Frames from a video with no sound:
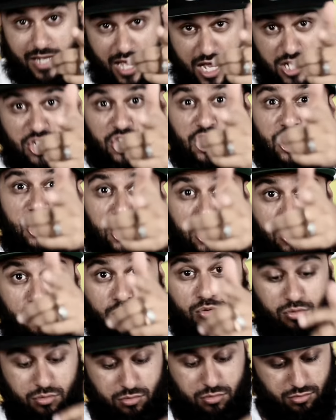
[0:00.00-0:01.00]
Yes, you.
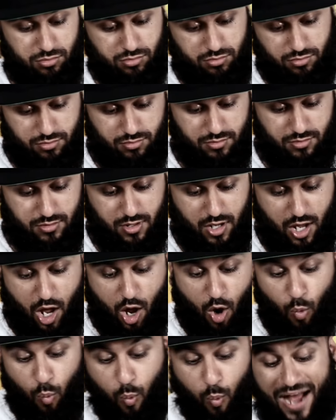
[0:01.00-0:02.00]

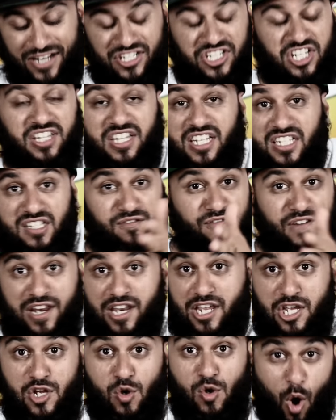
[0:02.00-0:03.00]
Mm-hmm. Watching this
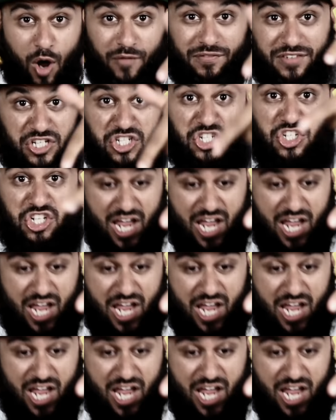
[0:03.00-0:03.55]
video on this